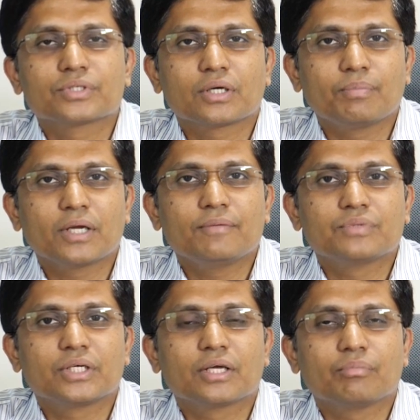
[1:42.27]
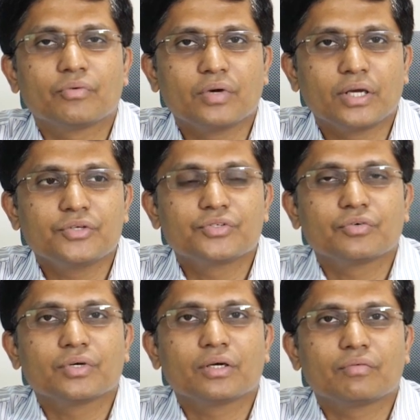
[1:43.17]
Sometimes it can be very
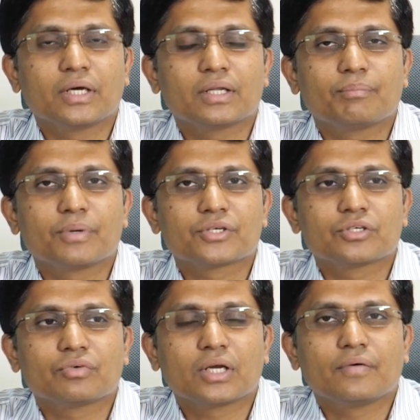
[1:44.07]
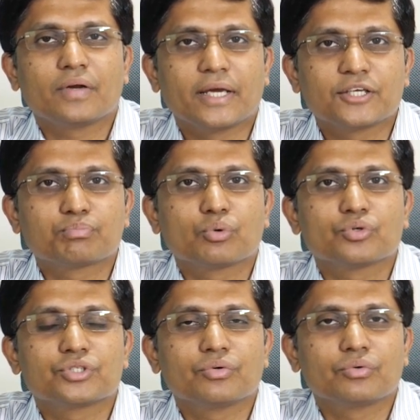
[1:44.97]
severe where the patient will have an
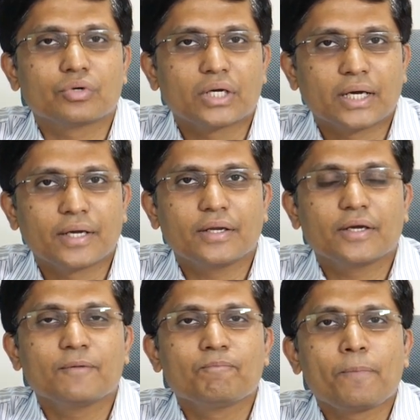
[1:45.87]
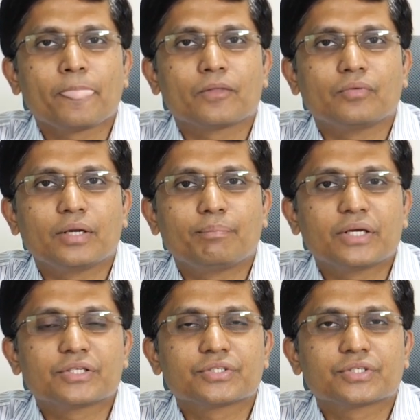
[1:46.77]
explosive diarrhea where
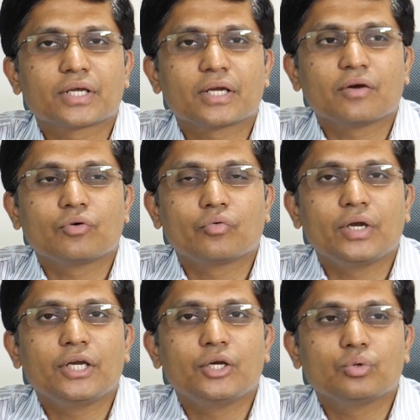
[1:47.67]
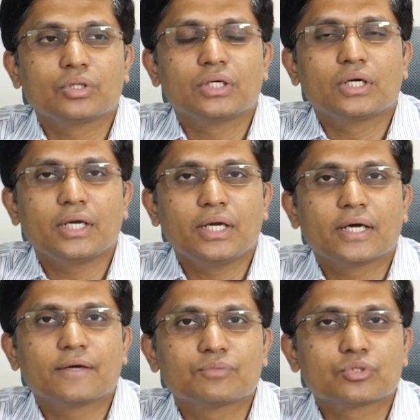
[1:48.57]
patients can have 20 to 30
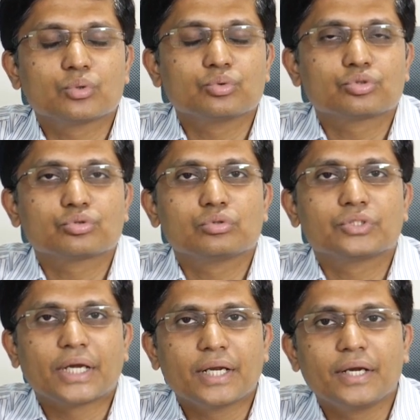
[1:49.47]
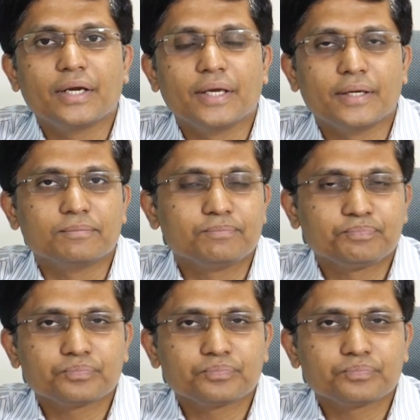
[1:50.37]
times loose stools in a day